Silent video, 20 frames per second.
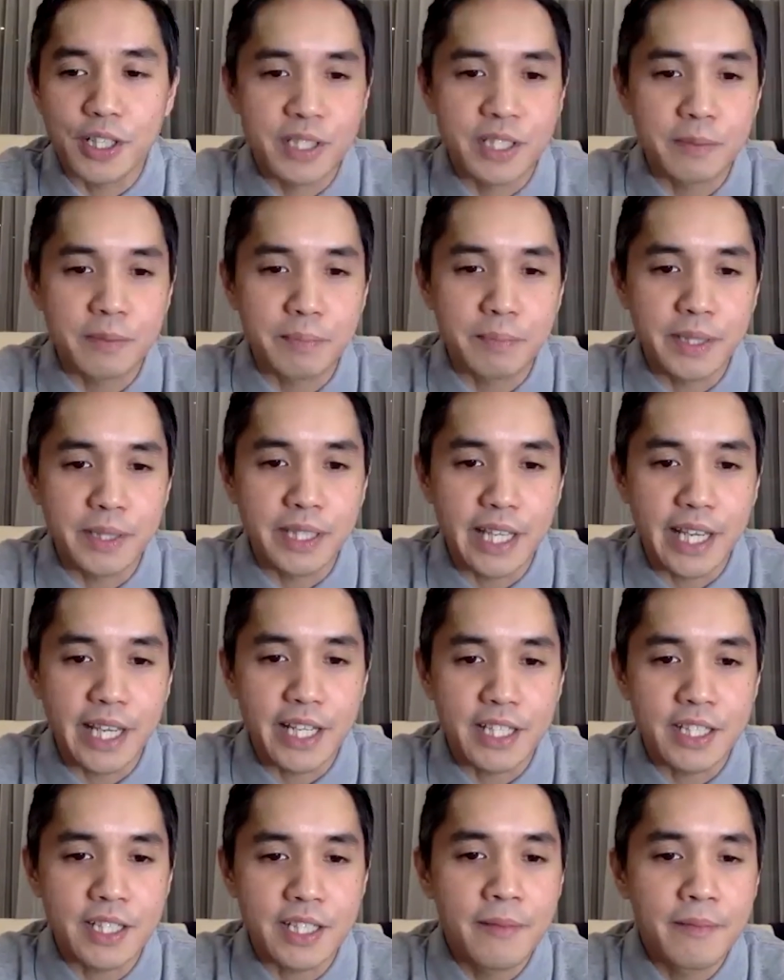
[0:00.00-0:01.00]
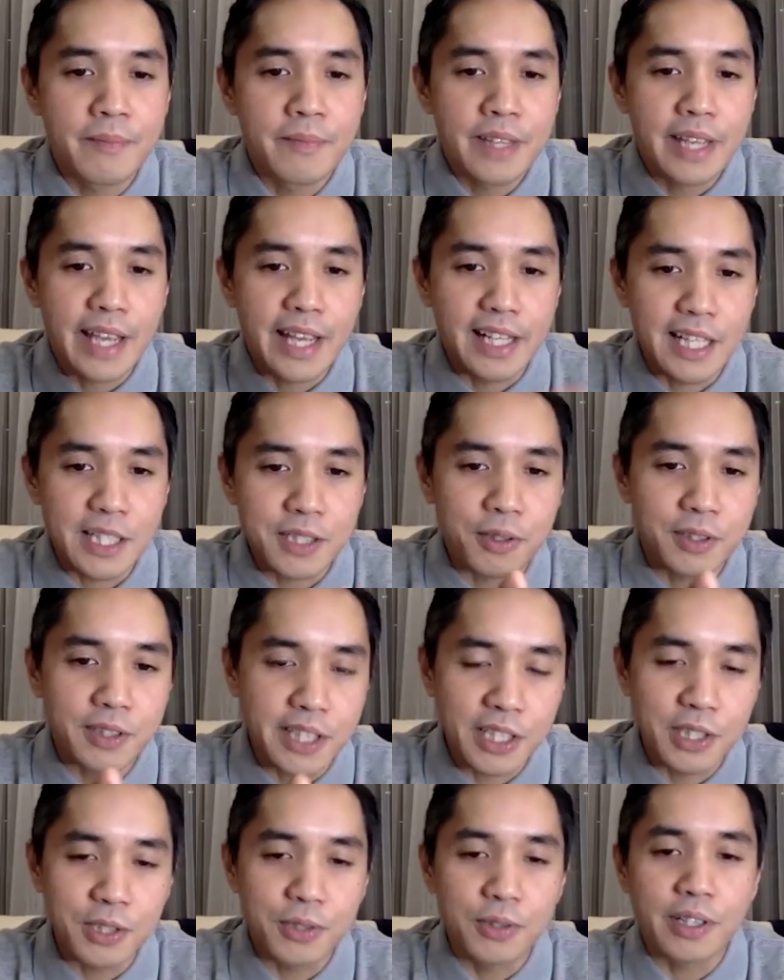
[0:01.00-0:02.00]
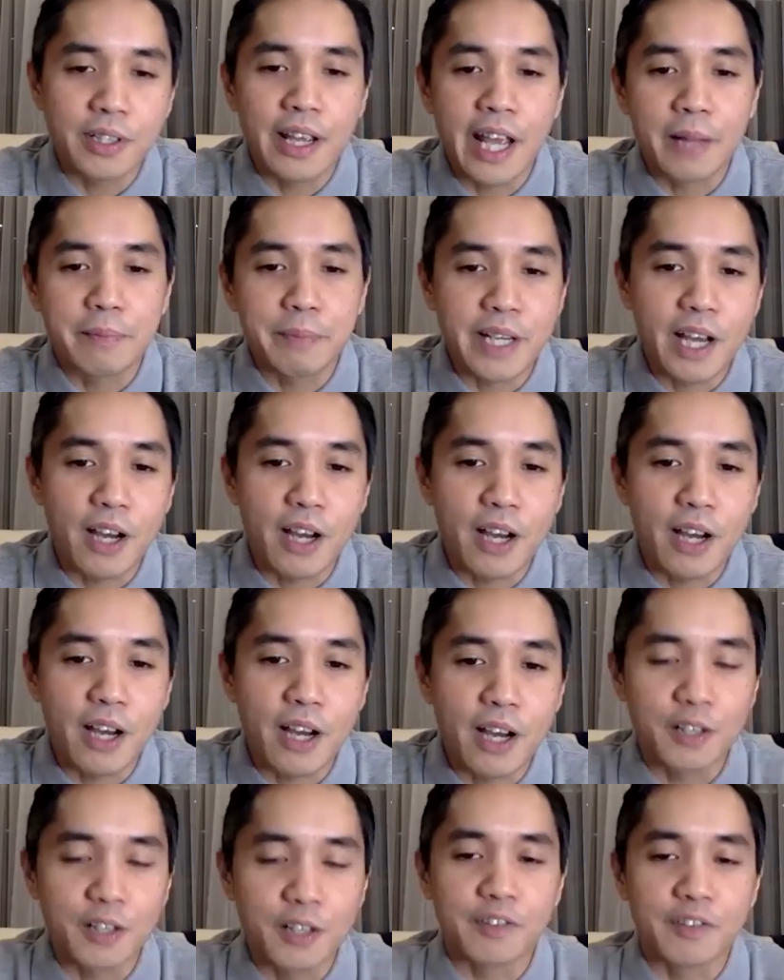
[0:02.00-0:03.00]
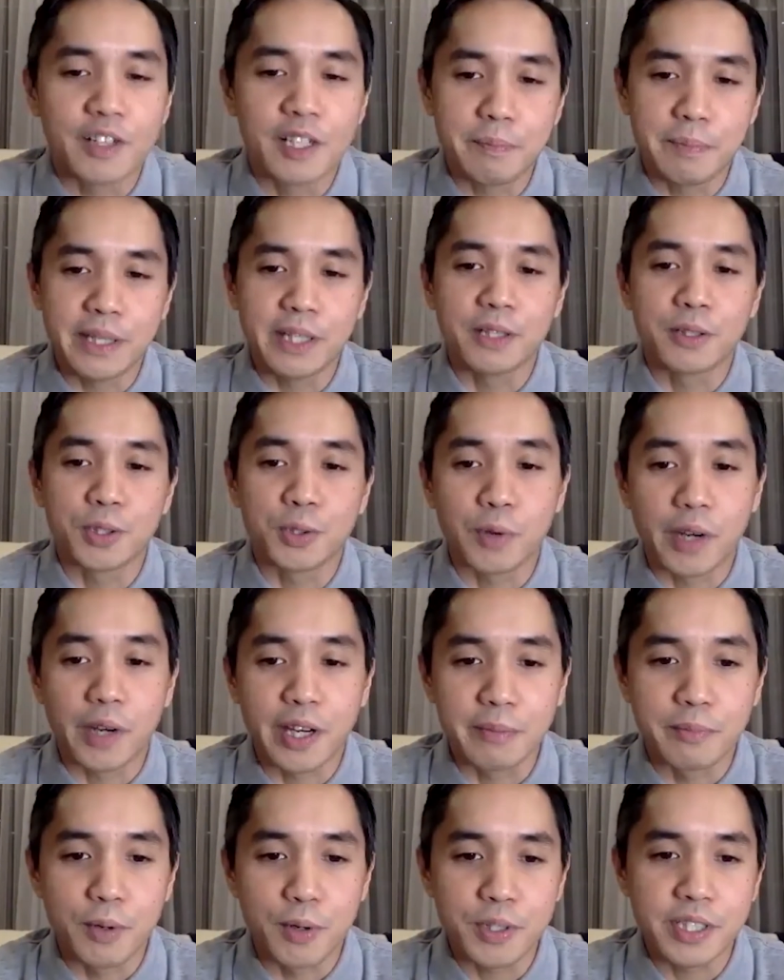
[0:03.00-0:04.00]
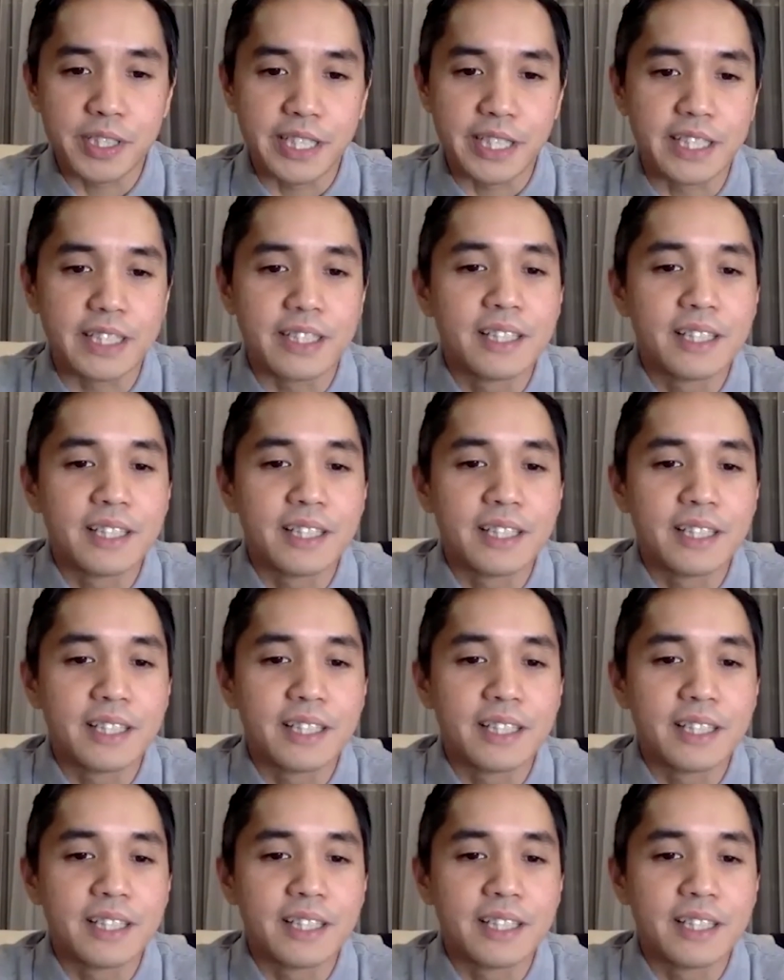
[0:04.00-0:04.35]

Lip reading: and PH, and let's continue helping out our fellow Filipinos who are in most need.